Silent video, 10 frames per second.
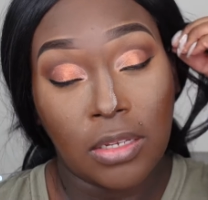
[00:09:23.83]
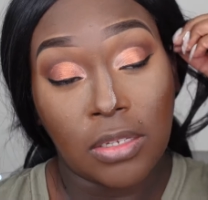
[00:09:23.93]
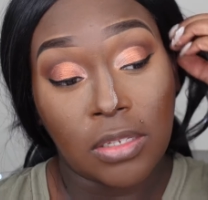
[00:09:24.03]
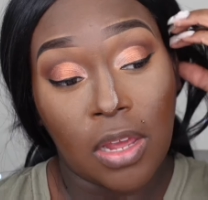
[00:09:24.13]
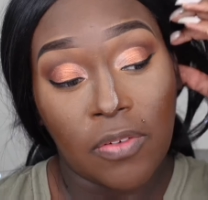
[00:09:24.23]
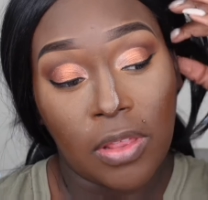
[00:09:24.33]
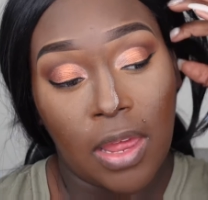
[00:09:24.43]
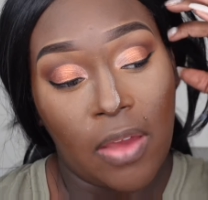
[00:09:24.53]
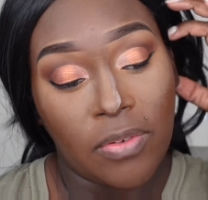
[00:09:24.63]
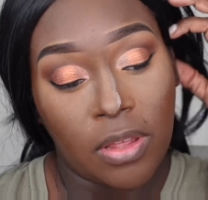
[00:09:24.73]
just discovered that
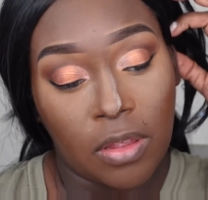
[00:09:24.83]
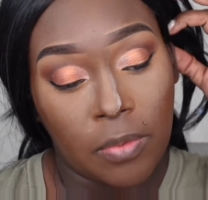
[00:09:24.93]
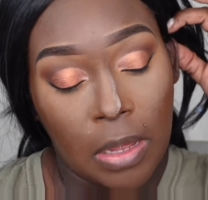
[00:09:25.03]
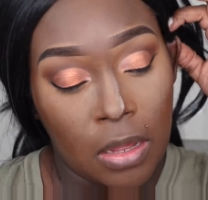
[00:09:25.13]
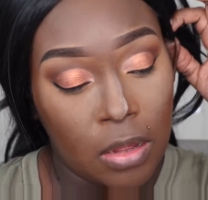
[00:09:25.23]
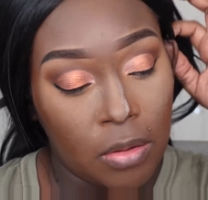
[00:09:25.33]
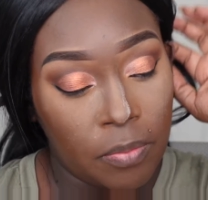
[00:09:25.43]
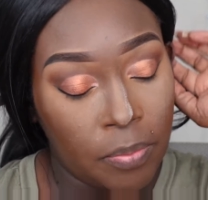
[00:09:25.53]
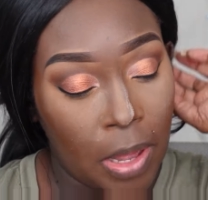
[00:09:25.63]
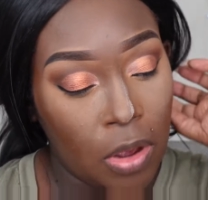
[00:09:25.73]
I have another
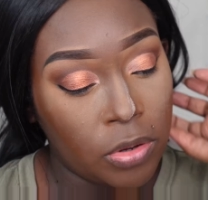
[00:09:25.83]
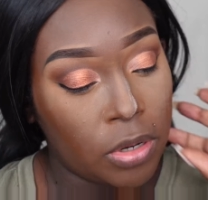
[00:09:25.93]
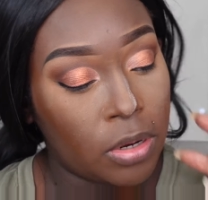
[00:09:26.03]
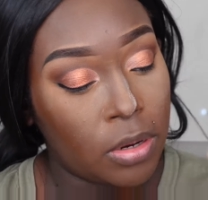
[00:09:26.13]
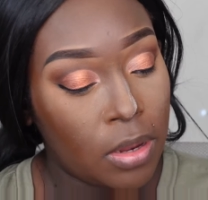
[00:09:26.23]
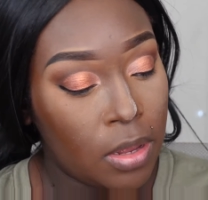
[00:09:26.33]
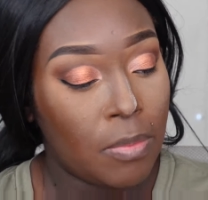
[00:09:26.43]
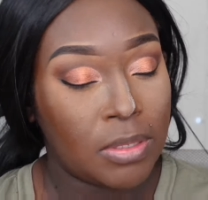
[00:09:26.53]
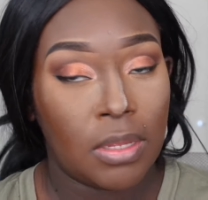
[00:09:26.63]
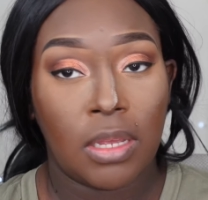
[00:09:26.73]
powder
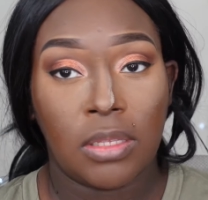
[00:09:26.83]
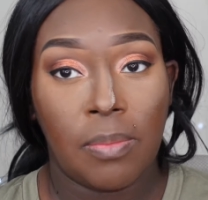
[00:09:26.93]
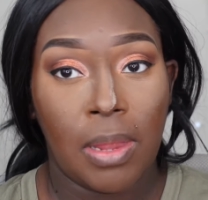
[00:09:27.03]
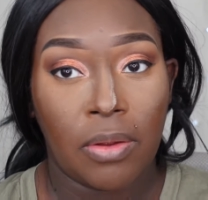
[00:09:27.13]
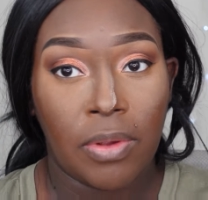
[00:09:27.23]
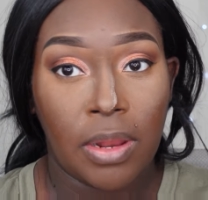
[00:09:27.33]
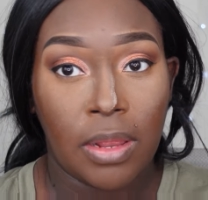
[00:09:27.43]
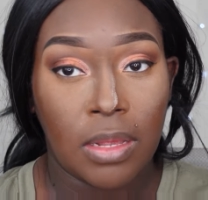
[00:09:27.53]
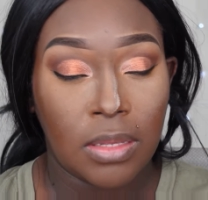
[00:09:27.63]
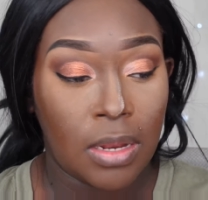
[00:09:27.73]
besides the Black
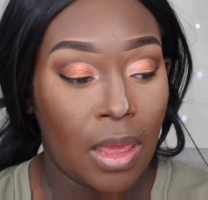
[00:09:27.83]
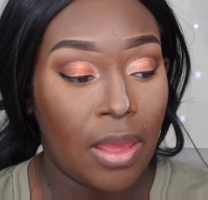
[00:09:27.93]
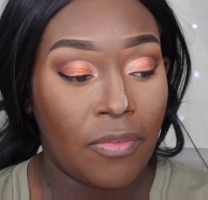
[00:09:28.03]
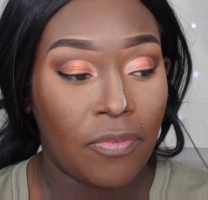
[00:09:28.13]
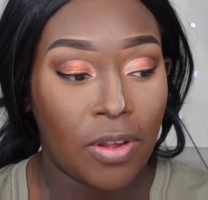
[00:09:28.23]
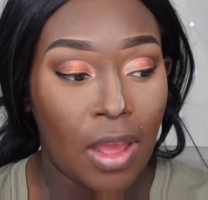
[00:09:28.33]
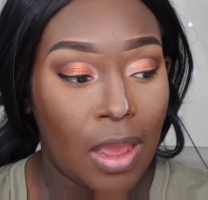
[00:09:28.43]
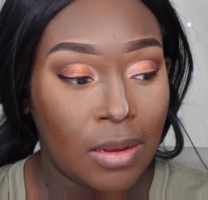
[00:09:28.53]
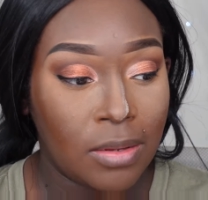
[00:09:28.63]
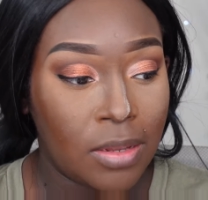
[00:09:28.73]
Radiance, and I
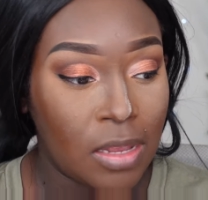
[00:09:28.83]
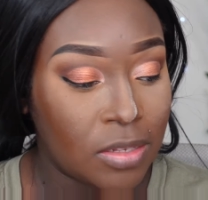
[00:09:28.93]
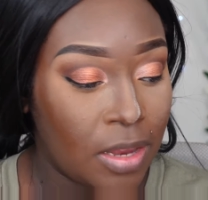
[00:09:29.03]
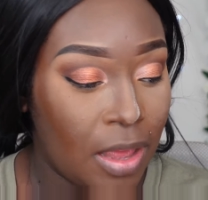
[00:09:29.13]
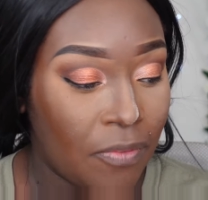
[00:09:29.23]
forgot yesterday.